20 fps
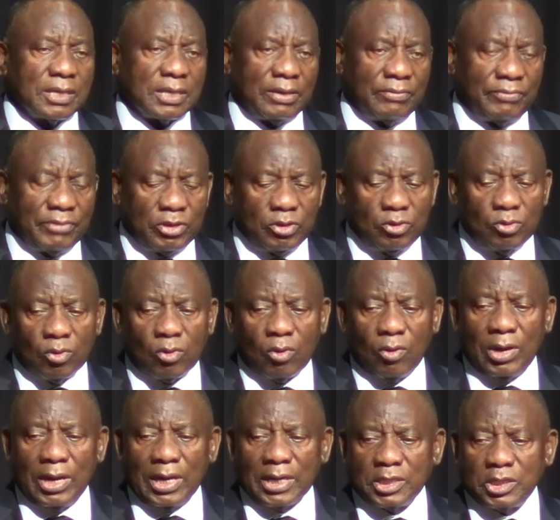revenue
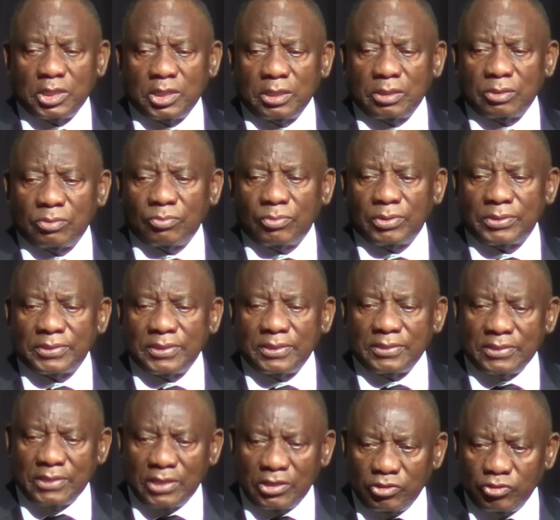collection was
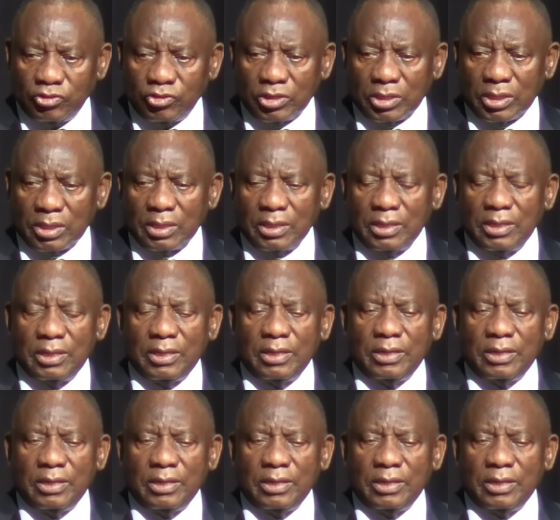essential